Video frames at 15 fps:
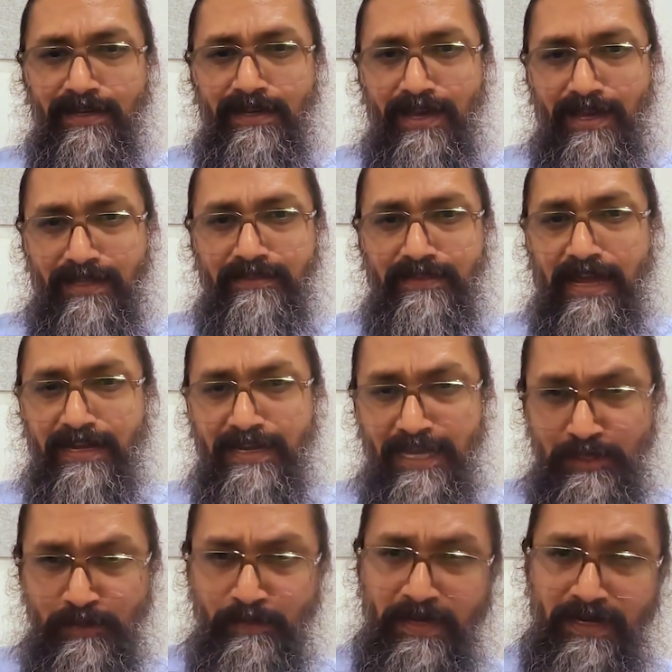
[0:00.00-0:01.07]
And that
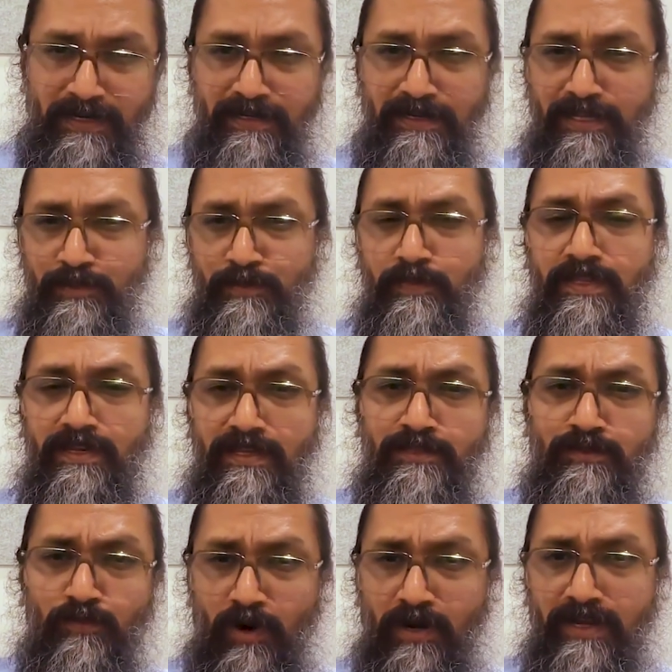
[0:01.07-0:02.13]
aspect and
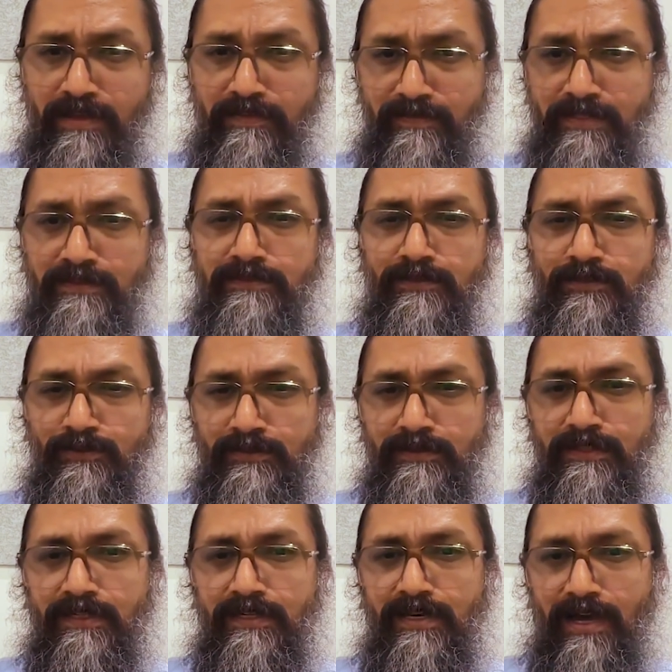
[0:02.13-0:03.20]
experience, what I went
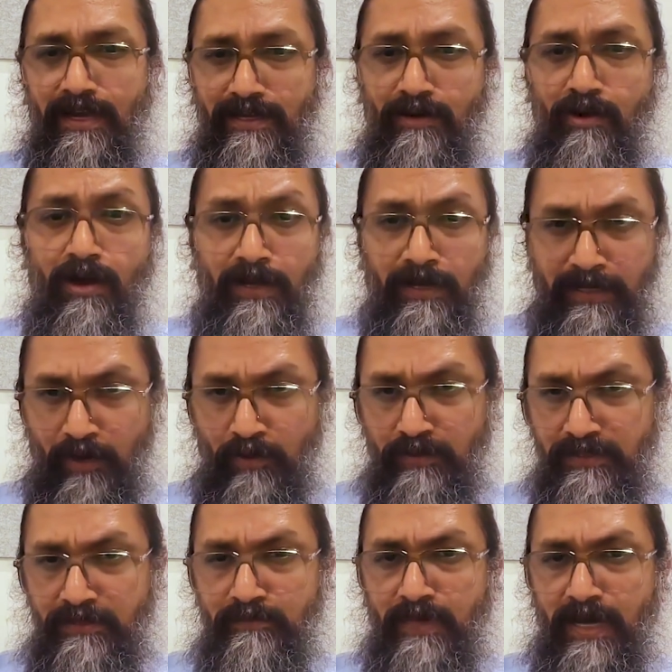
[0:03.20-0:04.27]
through, I call it
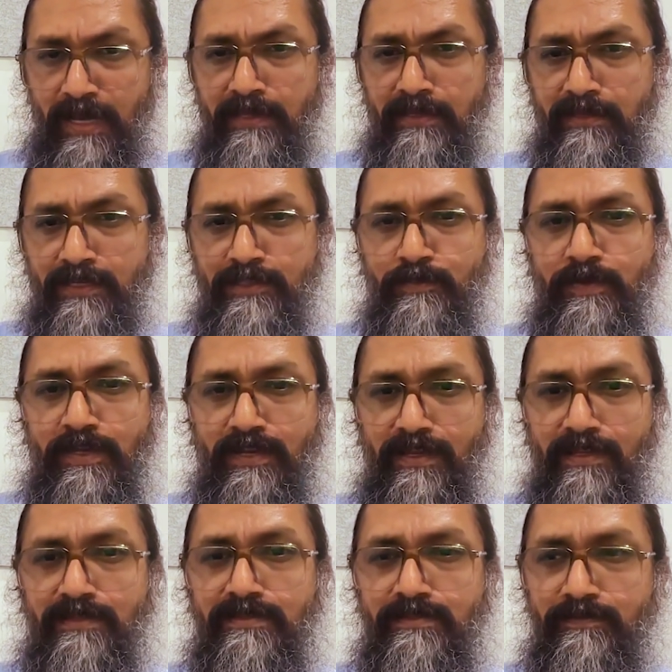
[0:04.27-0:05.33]
out in my
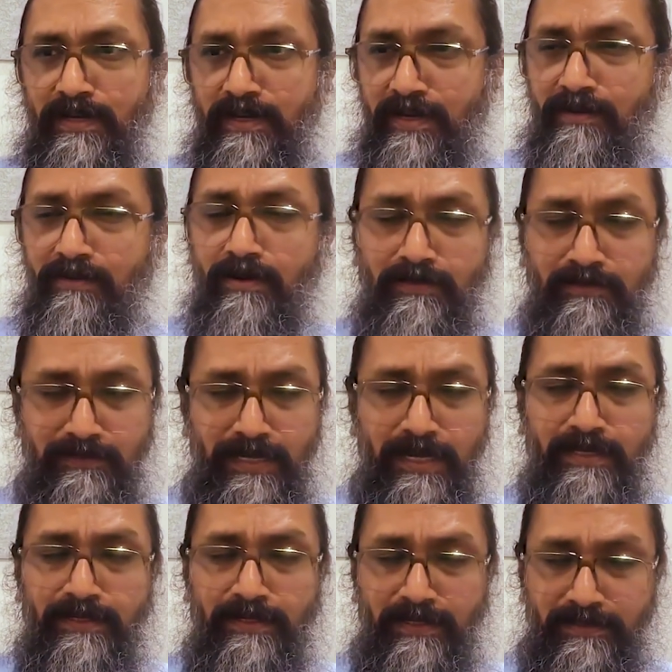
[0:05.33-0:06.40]
experience when I talk to
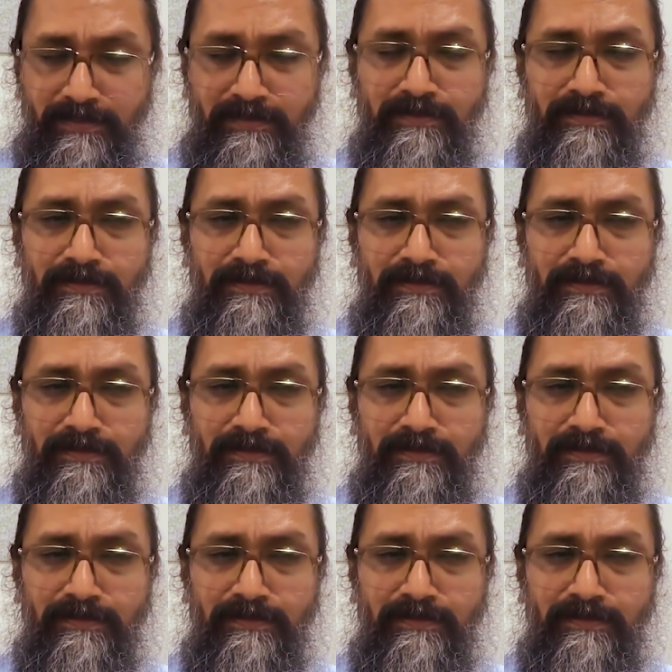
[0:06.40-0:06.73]
candidates.